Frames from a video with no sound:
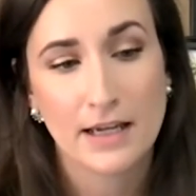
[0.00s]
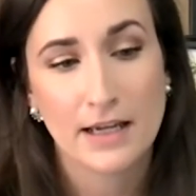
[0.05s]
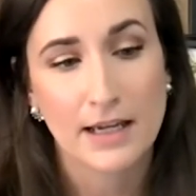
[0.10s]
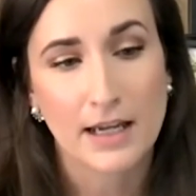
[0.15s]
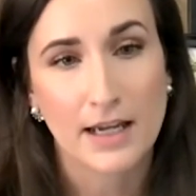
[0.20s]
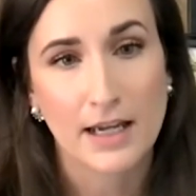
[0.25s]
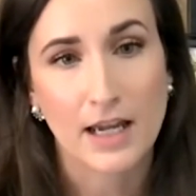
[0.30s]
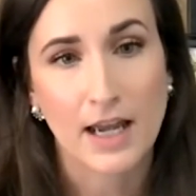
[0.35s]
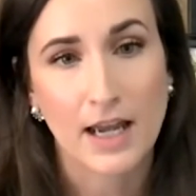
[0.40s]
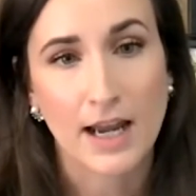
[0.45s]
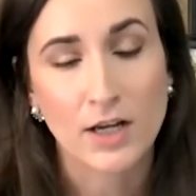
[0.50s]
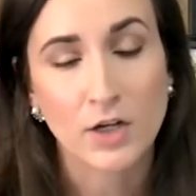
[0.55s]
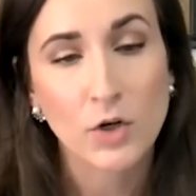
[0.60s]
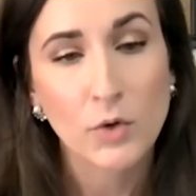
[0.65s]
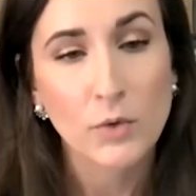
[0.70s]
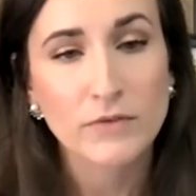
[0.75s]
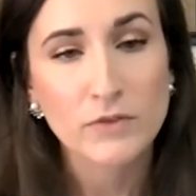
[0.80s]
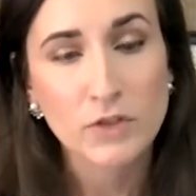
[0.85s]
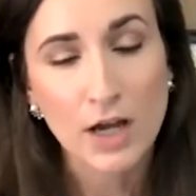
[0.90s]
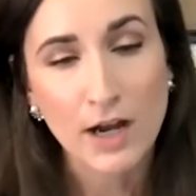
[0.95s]
I know
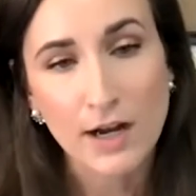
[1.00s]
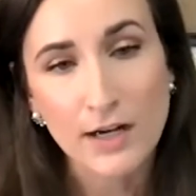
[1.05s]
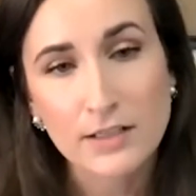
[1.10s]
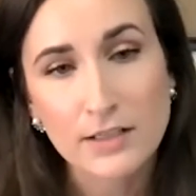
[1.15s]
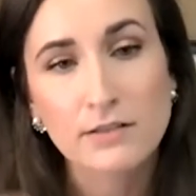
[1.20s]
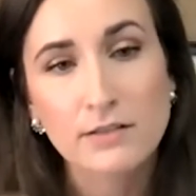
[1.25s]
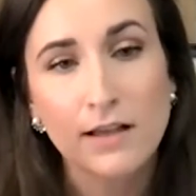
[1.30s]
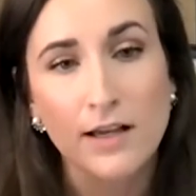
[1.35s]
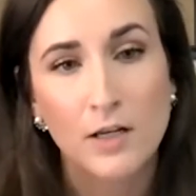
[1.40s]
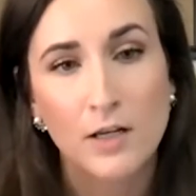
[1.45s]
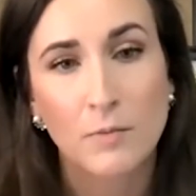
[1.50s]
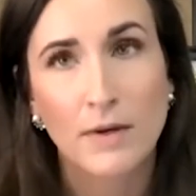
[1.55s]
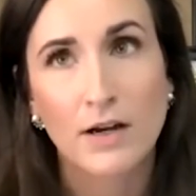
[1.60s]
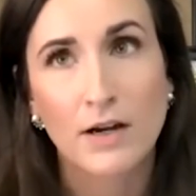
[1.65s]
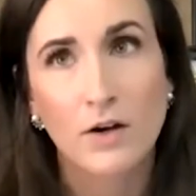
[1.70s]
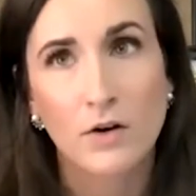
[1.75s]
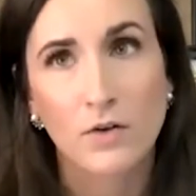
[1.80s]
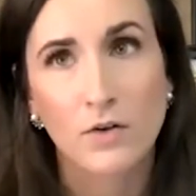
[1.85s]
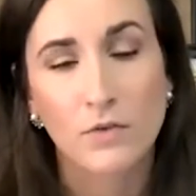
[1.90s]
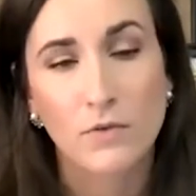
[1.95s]
we've talked a lot
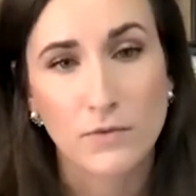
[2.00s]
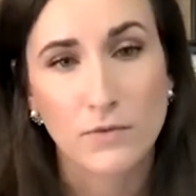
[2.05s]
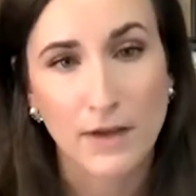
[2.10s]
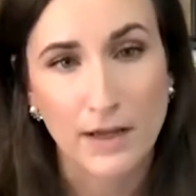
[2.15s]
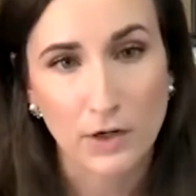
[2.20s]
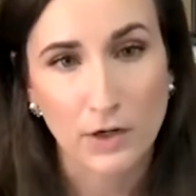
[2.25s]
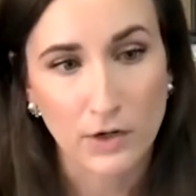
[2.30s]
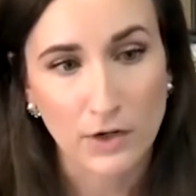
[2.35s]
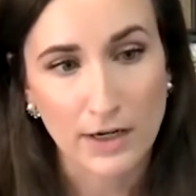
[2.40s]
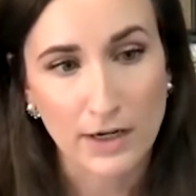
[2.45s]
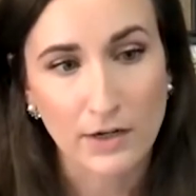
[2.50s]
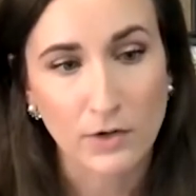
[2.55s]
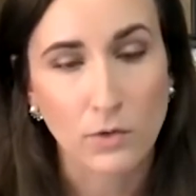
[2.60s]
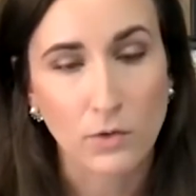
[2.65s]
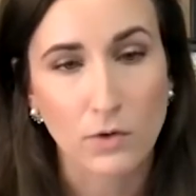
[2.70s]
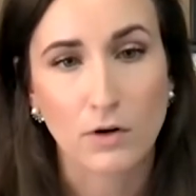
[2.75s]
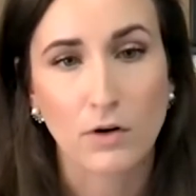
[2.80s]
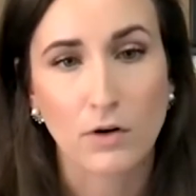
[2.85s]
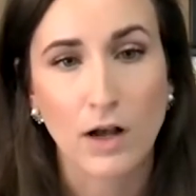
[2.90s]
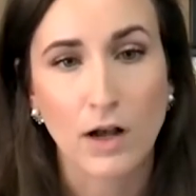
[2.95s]
about veteran
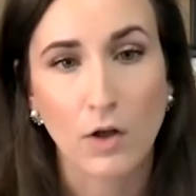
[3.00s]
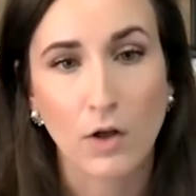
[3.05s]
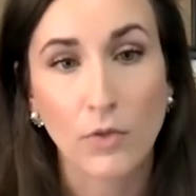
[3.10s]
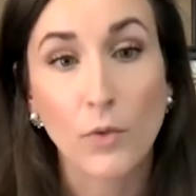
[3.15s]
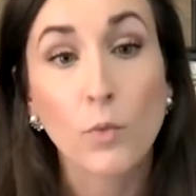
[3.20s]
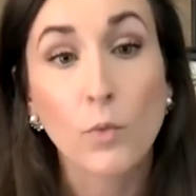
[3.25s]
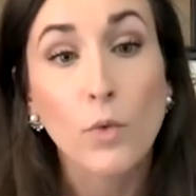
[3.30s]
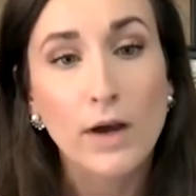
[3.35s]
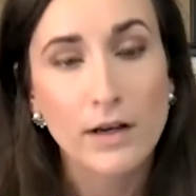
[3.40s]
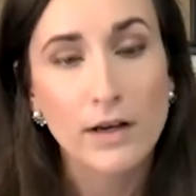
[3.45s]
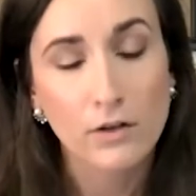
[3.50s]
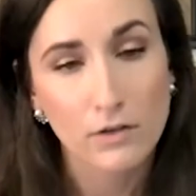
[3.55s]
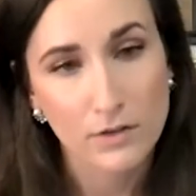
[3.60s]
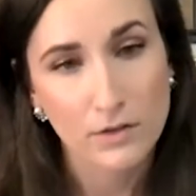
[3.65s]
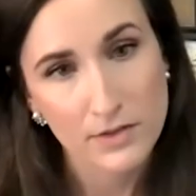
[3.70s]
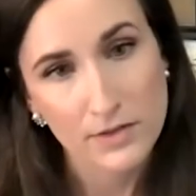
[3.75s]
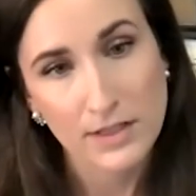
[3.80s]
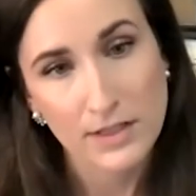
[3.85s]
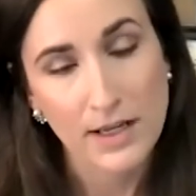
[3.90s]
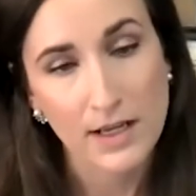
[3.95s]
oral health and what it
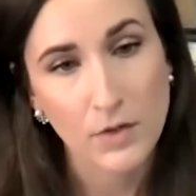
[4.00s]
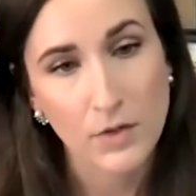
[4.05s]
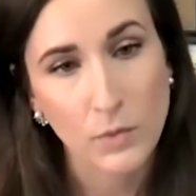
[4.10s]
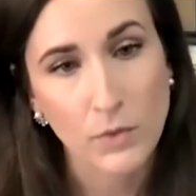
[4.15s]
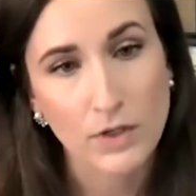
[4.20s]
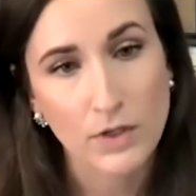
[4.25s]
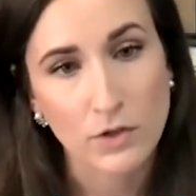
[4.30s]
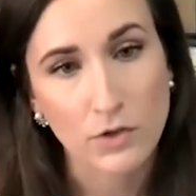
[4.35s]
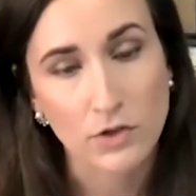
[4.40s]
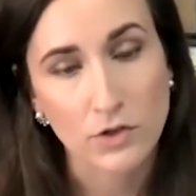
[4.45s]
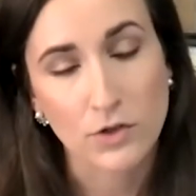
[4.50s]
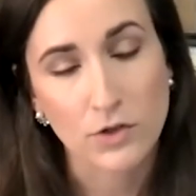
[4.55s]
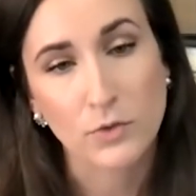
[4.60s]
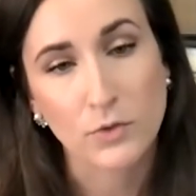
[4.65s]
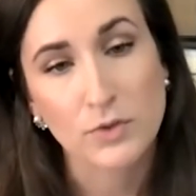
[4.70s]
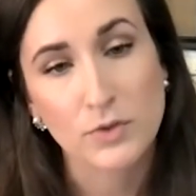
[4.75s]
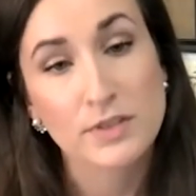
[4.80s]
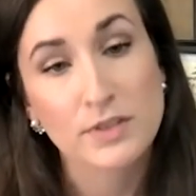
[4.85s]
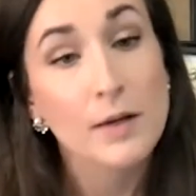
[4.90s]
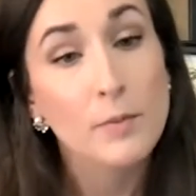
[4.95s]
looks like when you
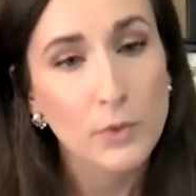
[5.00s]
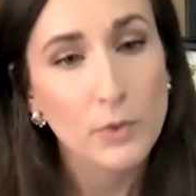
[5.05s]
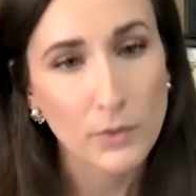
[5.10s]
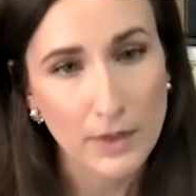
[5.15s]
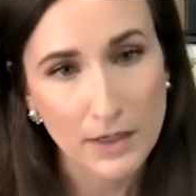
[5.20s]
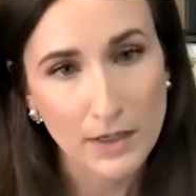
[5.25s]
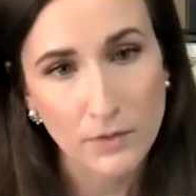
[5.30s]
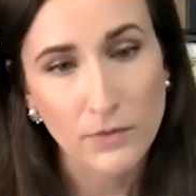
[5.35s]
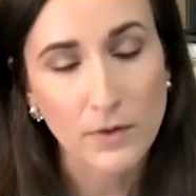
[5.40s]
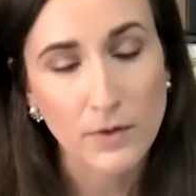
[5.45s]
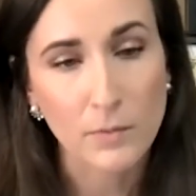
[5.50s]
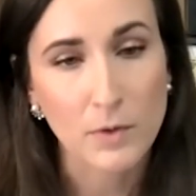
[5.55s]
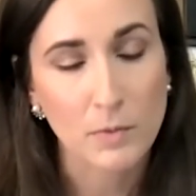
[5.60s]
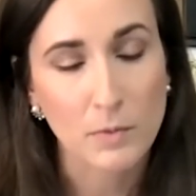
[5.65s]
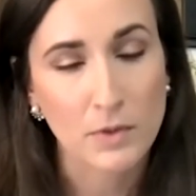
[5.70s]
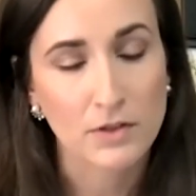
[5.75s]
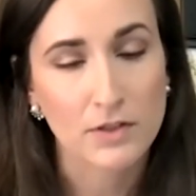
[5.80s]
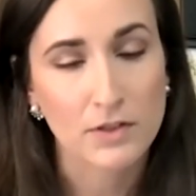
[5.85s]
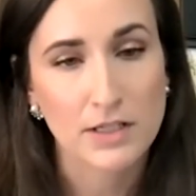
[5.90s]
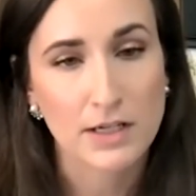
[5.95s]
separate from the
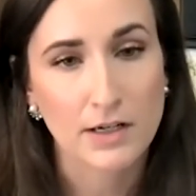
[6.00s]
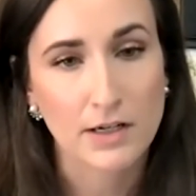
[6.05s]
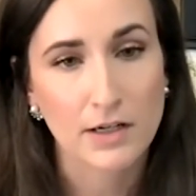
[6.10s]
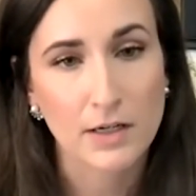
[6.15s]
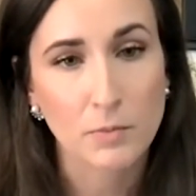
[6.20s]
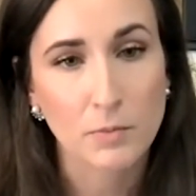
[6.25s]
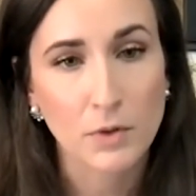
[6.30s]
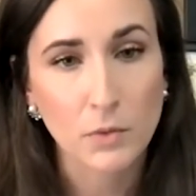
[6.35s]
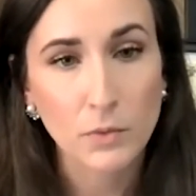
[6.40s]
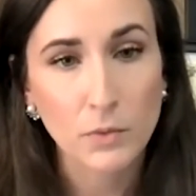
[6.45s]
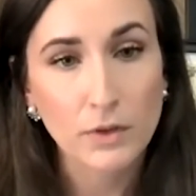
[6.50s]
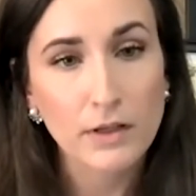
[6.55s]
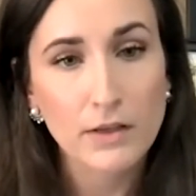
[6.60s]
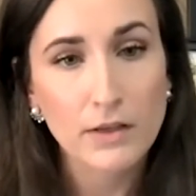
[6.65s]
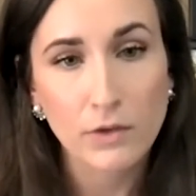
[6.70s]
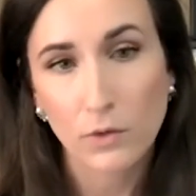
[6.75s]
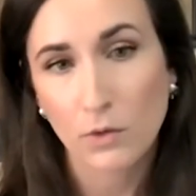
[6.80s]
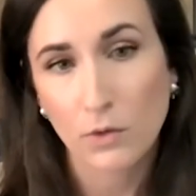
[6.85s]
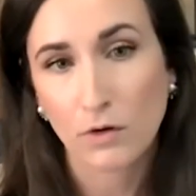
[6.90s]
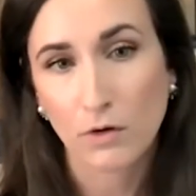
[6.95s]
military, but really
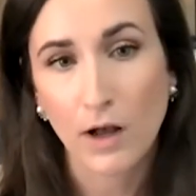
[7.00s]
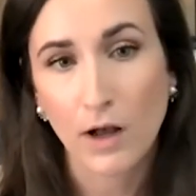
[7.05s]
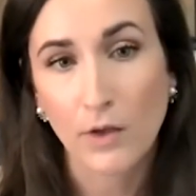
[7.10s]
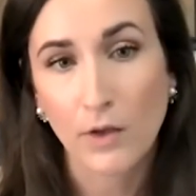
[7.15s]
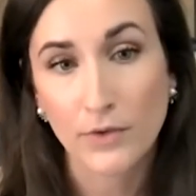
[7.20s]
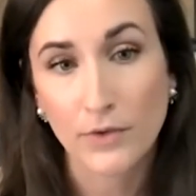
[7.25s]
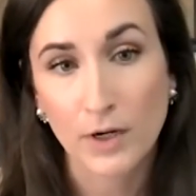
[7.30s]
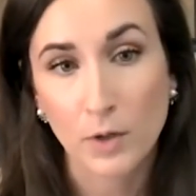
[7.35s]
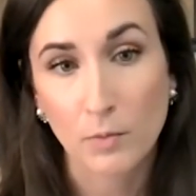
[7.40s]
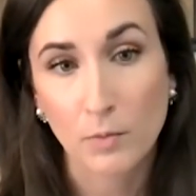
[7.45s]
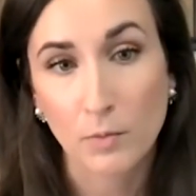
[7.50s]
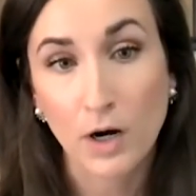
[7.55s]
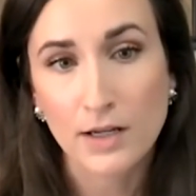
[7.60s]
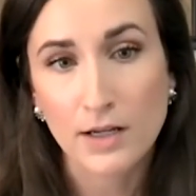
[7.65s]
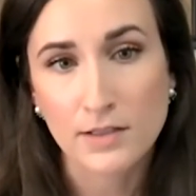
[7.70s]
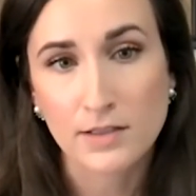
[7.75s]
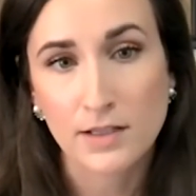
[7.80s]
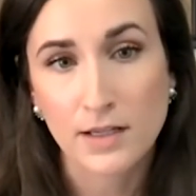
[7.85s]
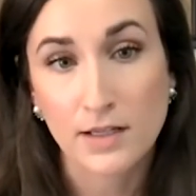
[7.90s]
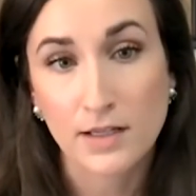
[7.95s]
the oral health care
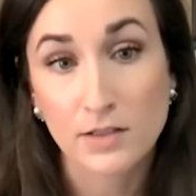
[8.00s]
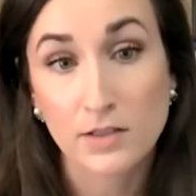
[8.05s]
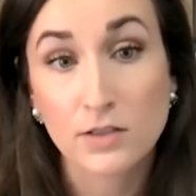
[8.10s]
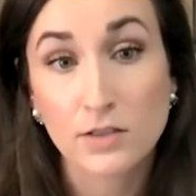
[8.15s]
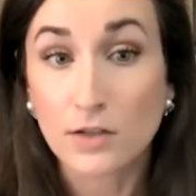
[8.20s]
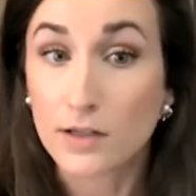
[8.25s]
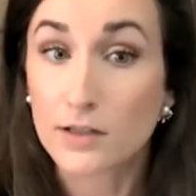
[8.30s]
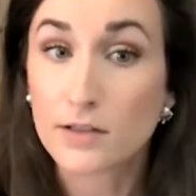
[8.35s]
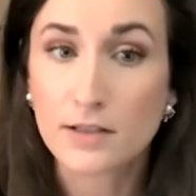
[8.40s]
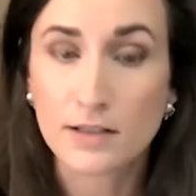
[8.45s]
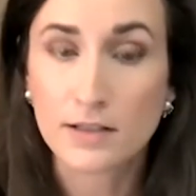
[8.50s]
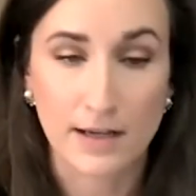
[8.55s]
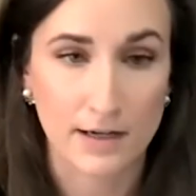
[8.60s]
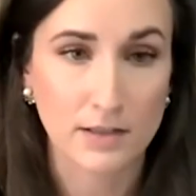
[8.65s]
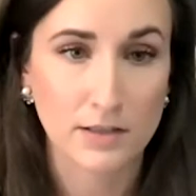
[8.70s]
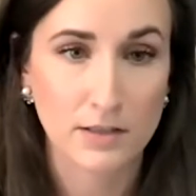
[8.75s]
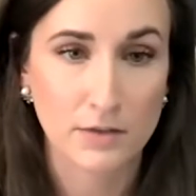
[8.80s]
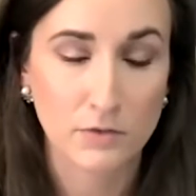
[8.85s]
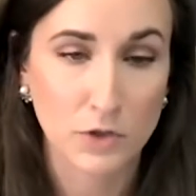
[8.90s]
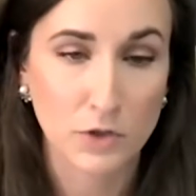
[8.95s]
process starts in
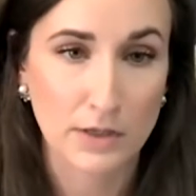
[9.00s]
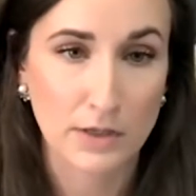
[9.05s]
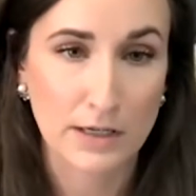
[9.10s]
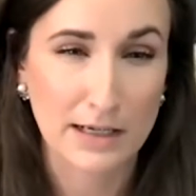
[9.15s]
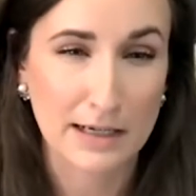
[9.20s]
active duty.